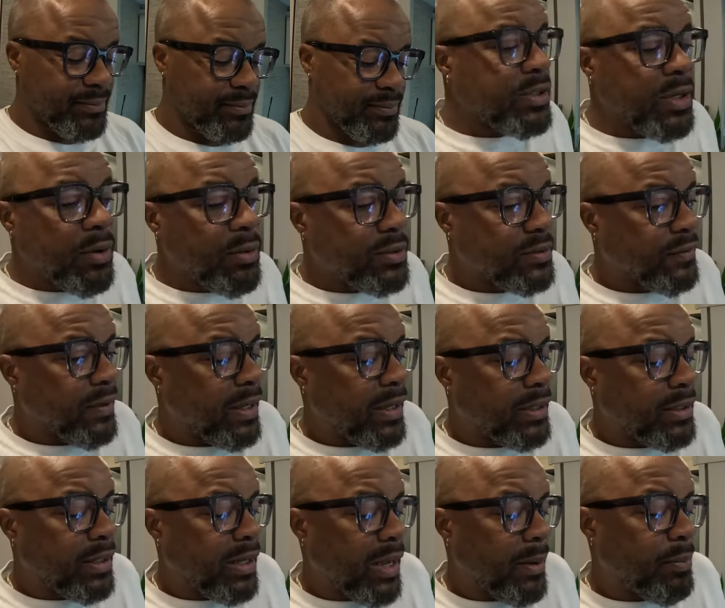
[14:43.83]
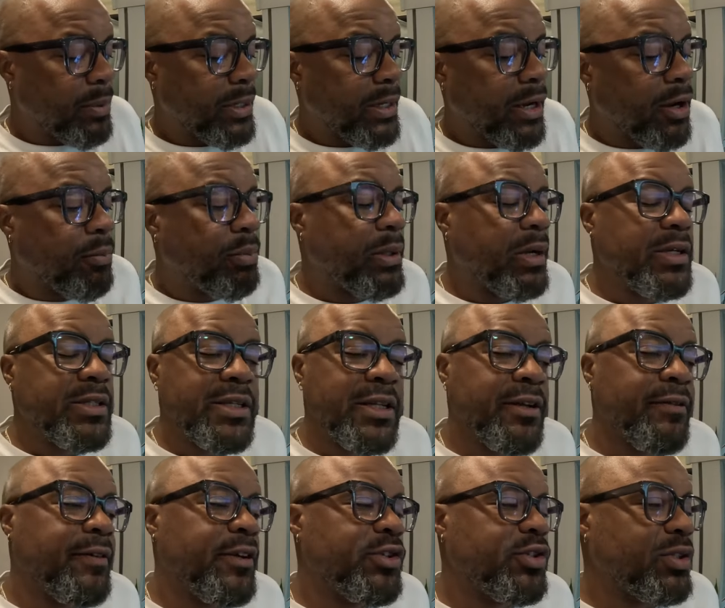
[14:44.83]
So it was fine. I put earplugs
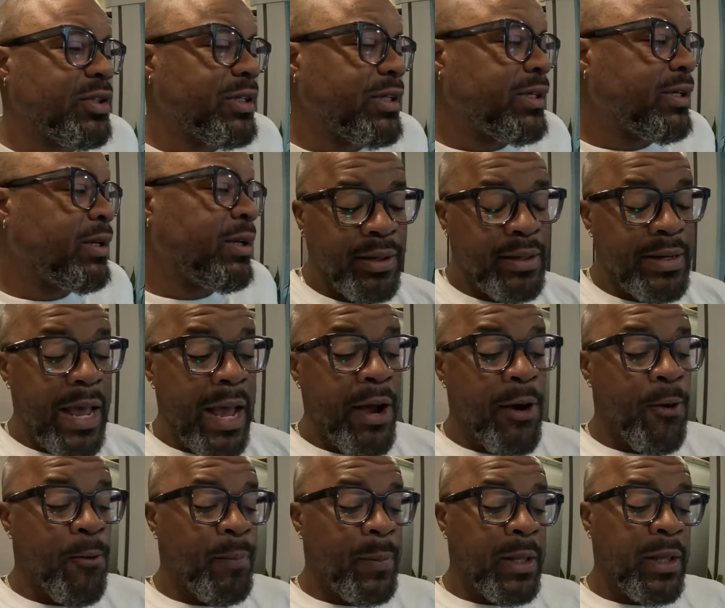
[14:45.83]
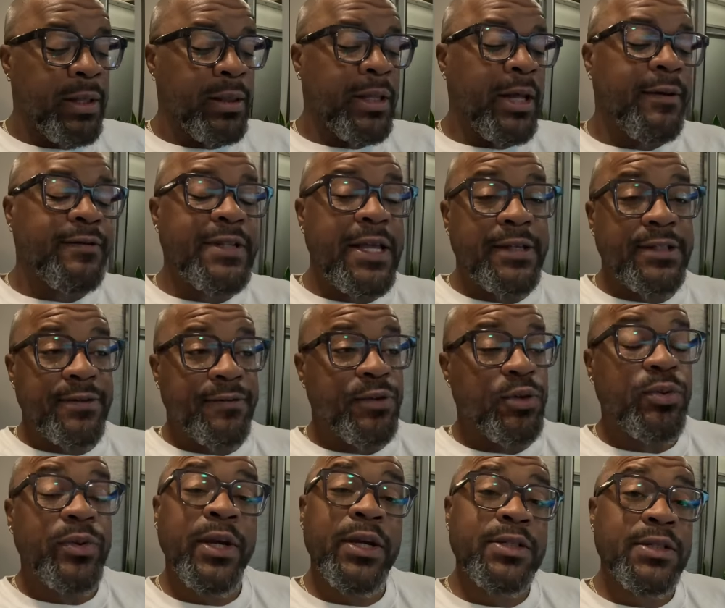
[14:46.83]
in eventually. Now, Love's has a
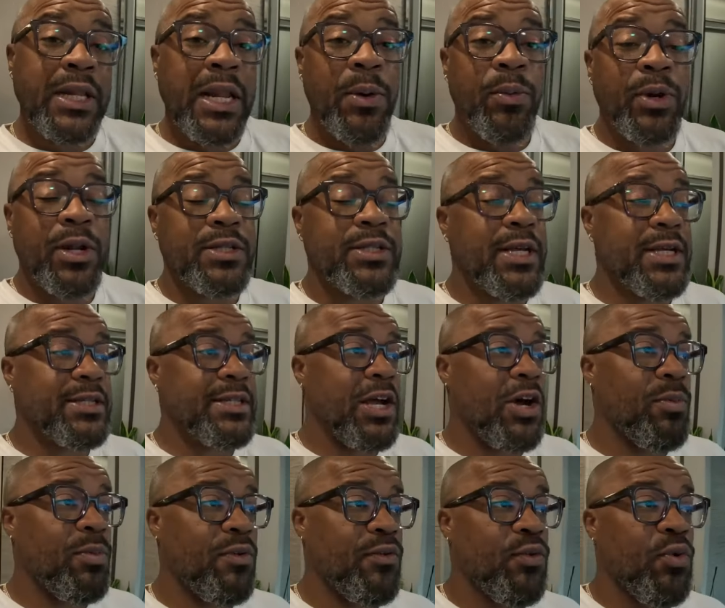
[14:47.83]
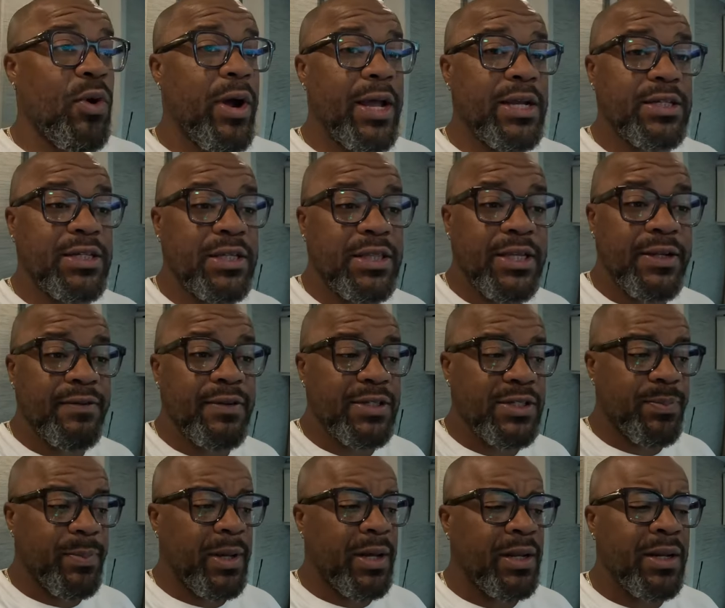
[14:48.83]
few things that I want to test out before I actually leave
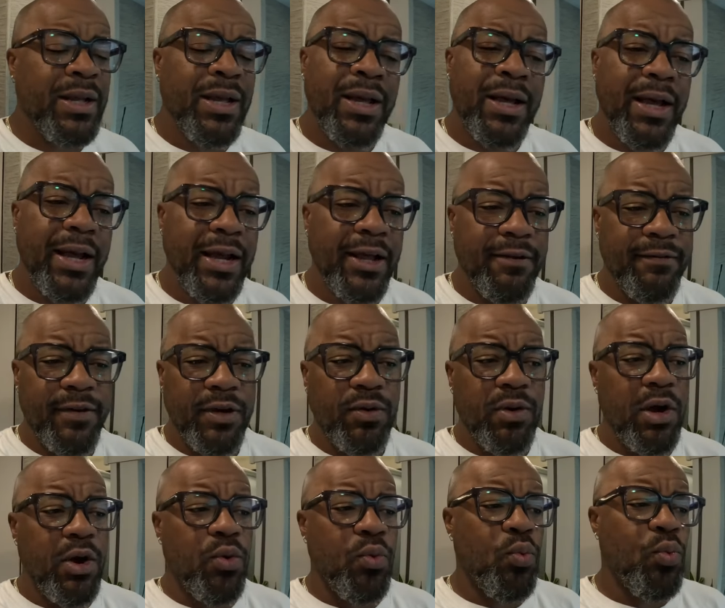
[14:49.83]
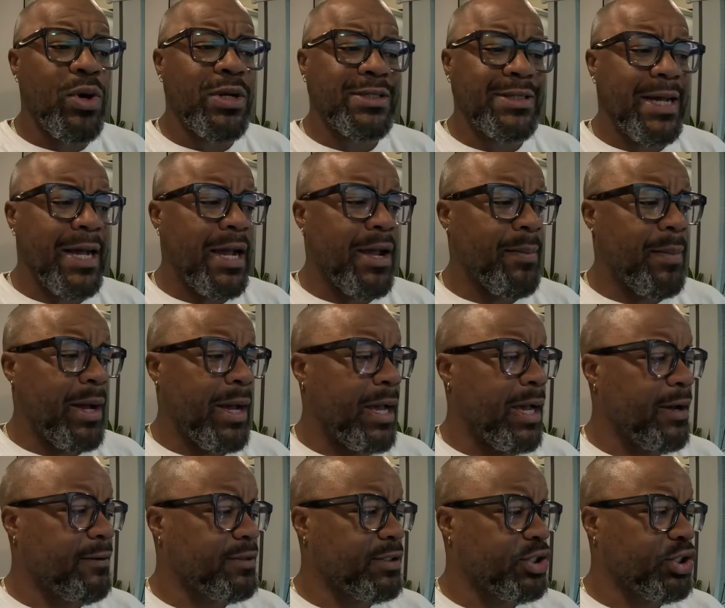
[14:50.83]
this spot. I got to figure out what time I
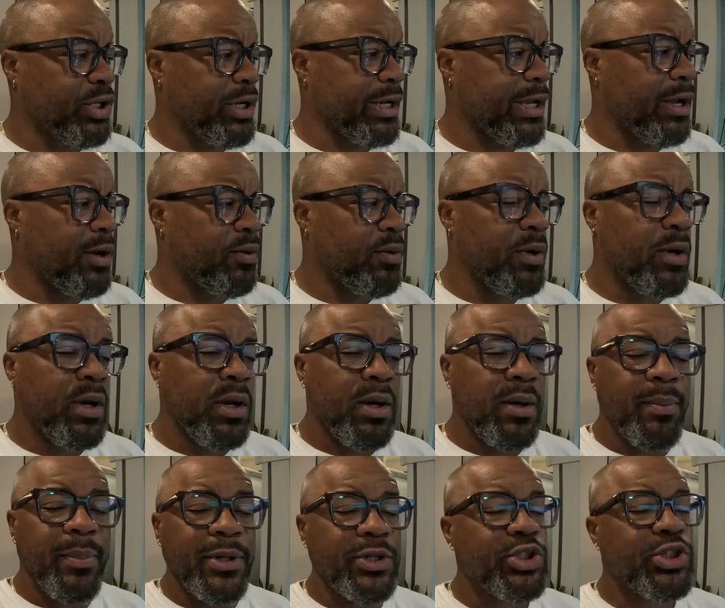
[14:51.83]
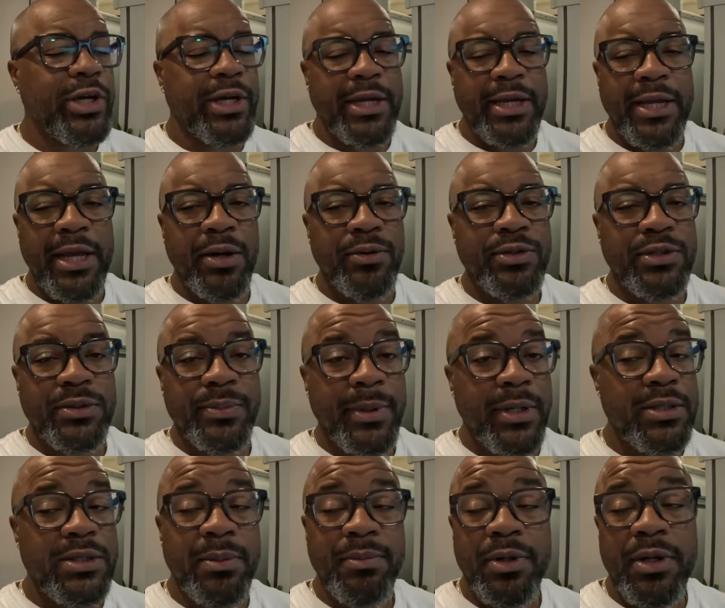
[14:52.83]
have to check out, but checking out just
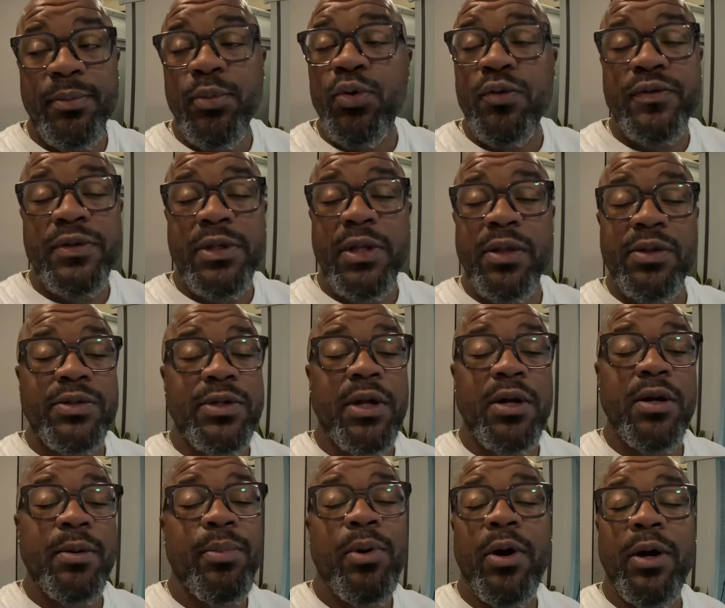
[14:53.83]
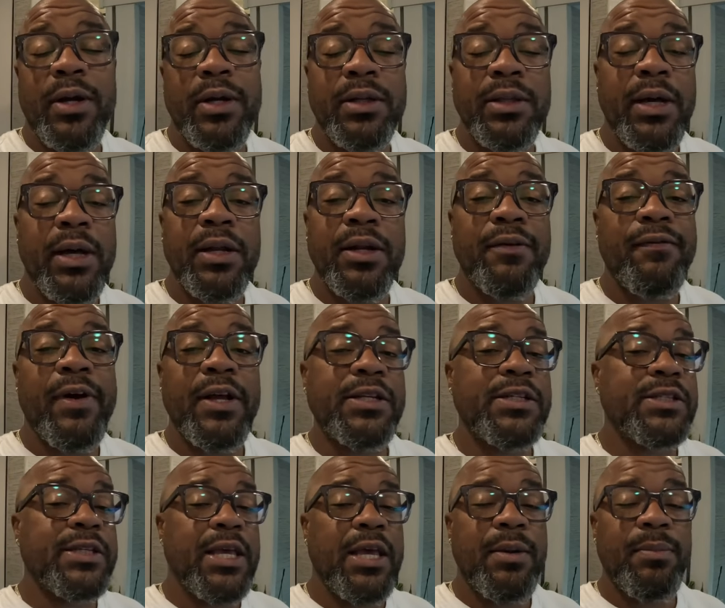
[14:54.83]
means I'm going to move to the other side of the parking lot if I
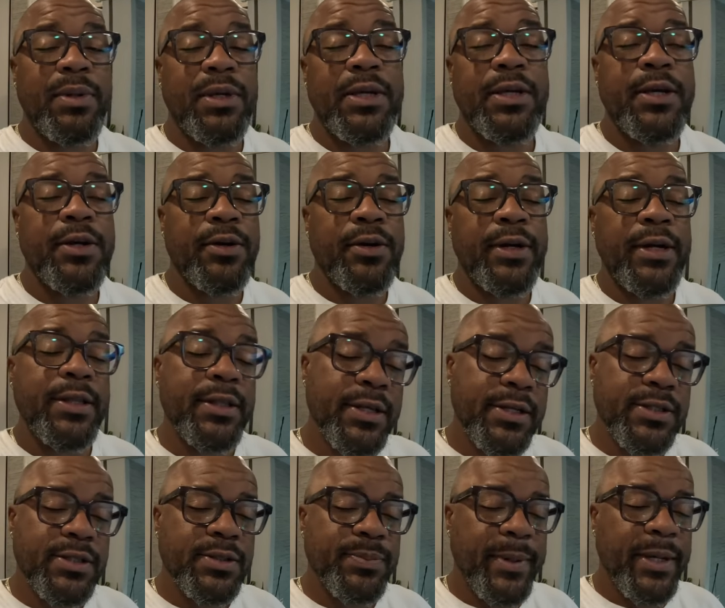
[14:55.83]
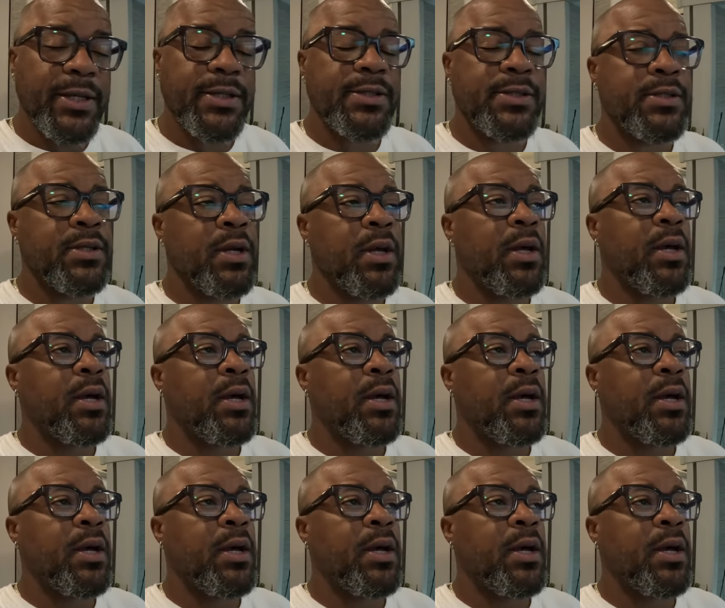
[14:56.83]
just can't be here in this space.